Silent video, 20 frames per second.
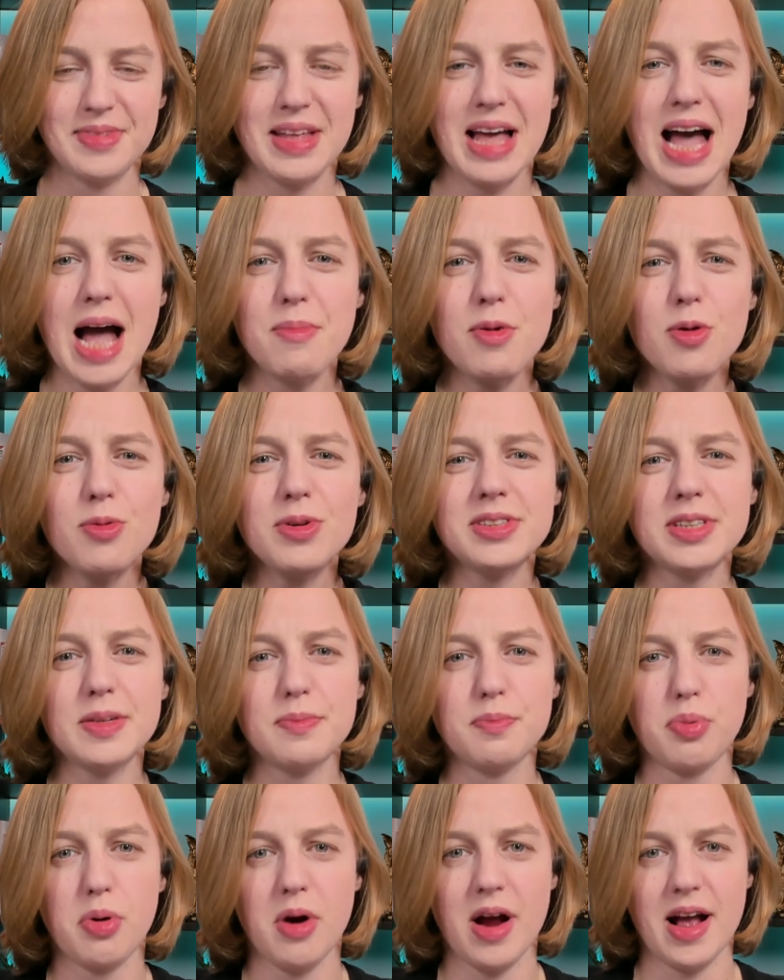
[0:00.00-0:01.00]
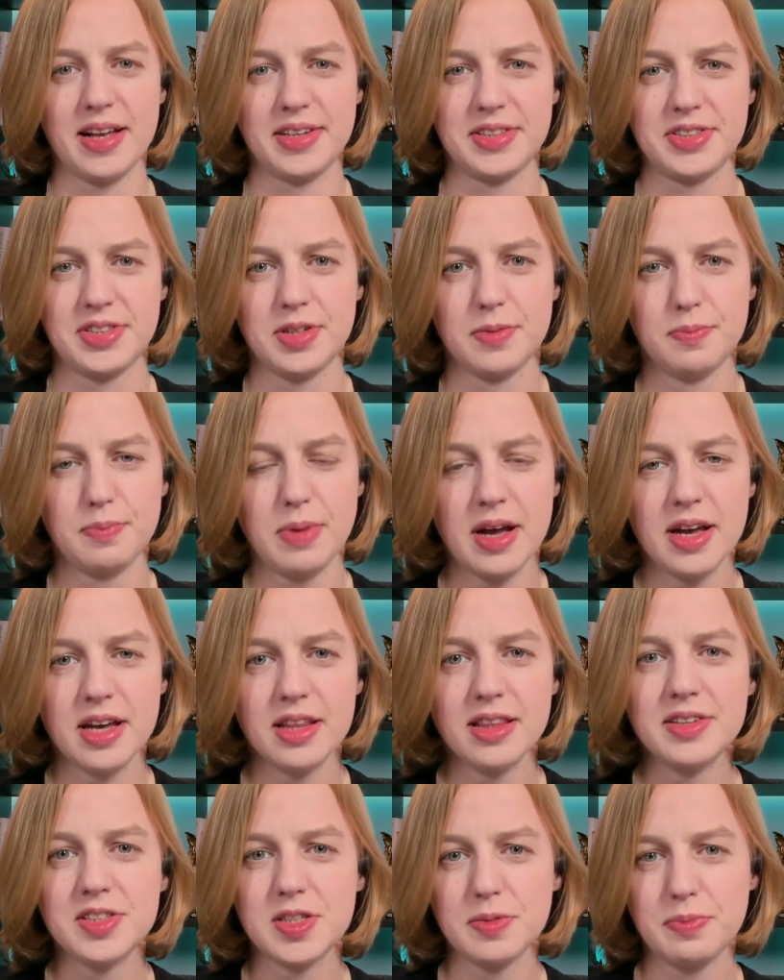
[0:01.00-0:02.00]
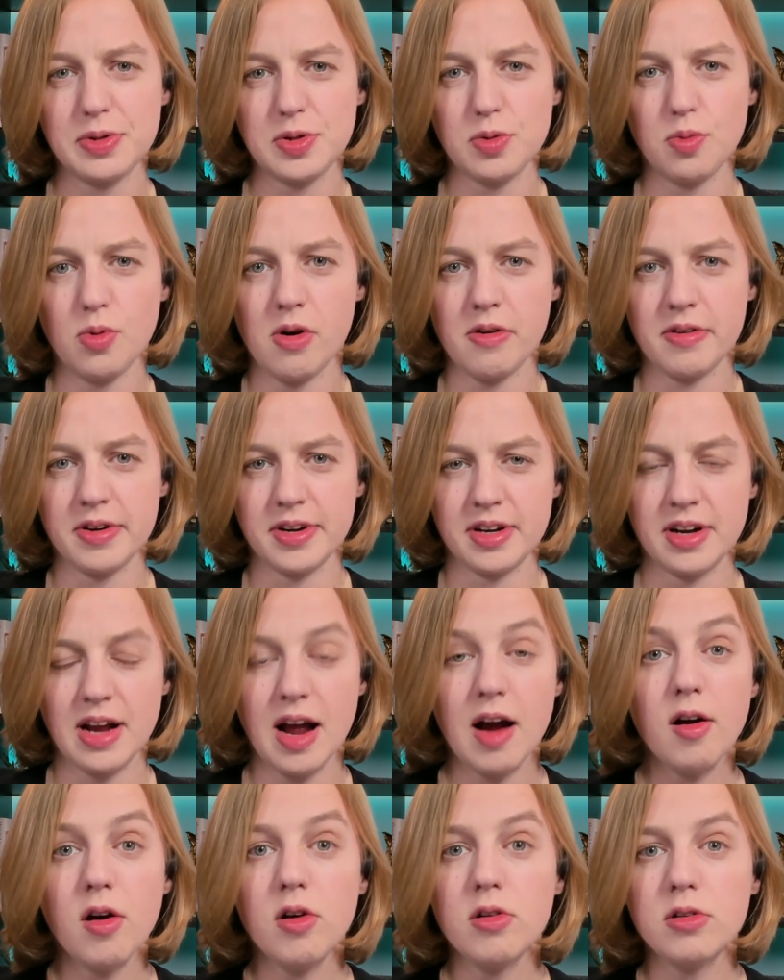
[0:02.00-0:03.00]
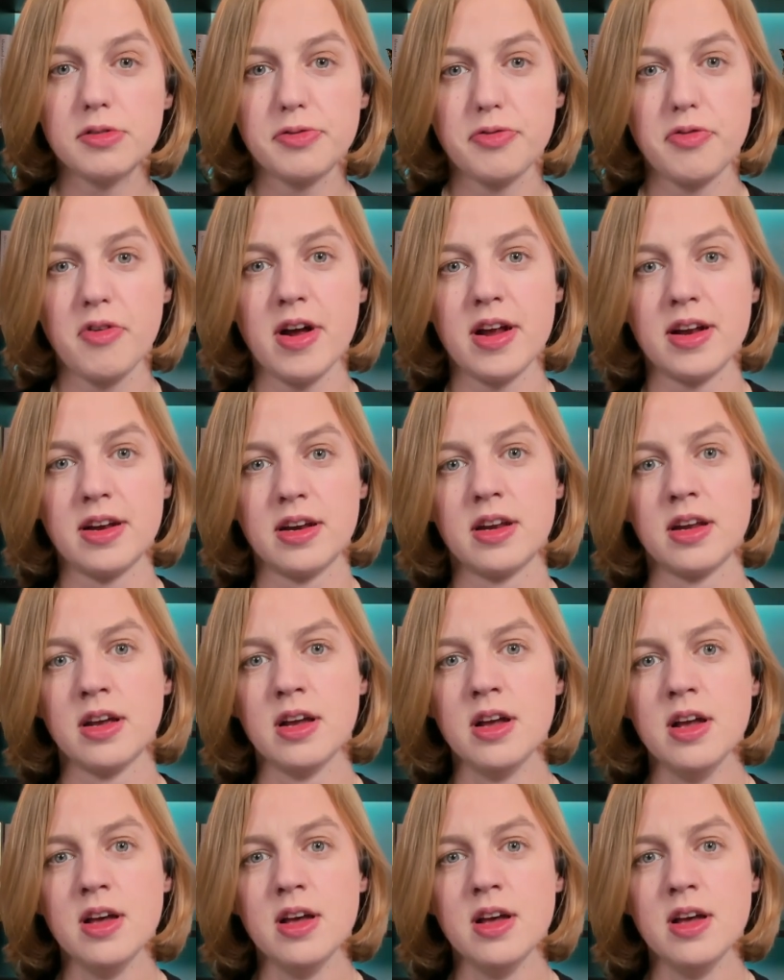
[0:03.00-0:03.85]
I'm always impressed by Elizabeth Warren, our old friend,